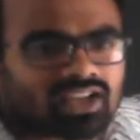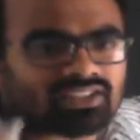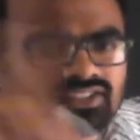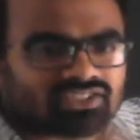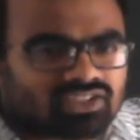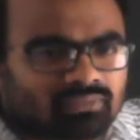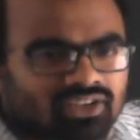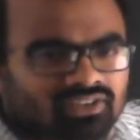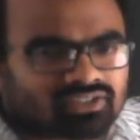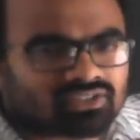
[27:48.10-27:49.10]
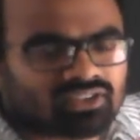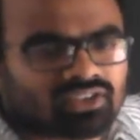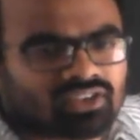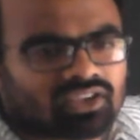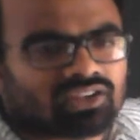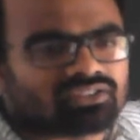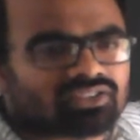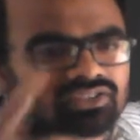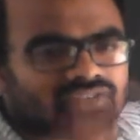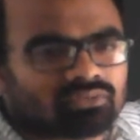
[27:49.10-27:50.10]
60 minutes. In
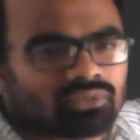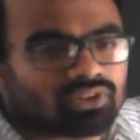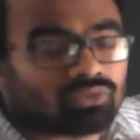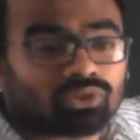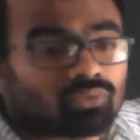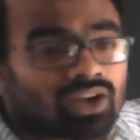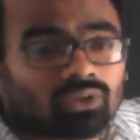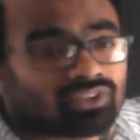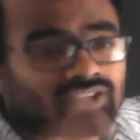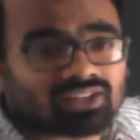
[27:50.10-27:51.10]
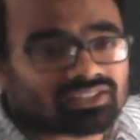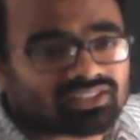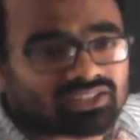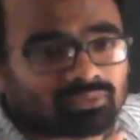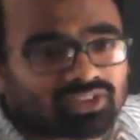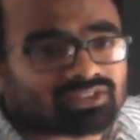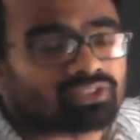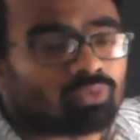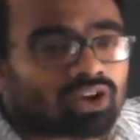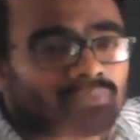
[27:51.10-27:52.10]
1 hour there are 60 minutes. In
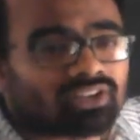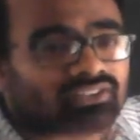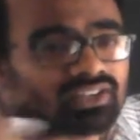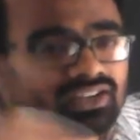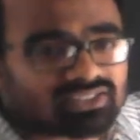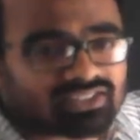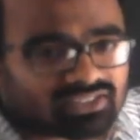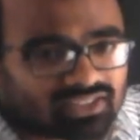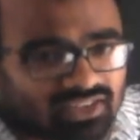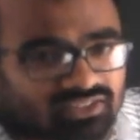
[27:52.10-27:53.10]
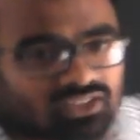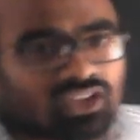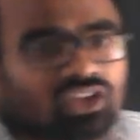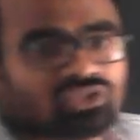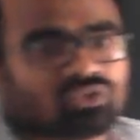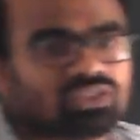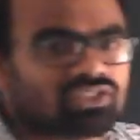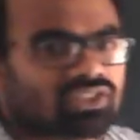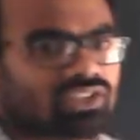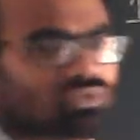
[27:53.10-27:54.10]
1 minute there are 60 seconds. So
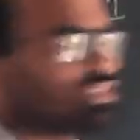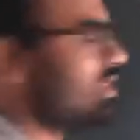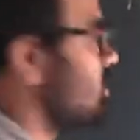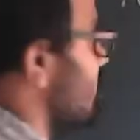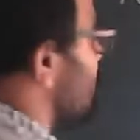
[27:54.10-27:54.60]
60 into 60.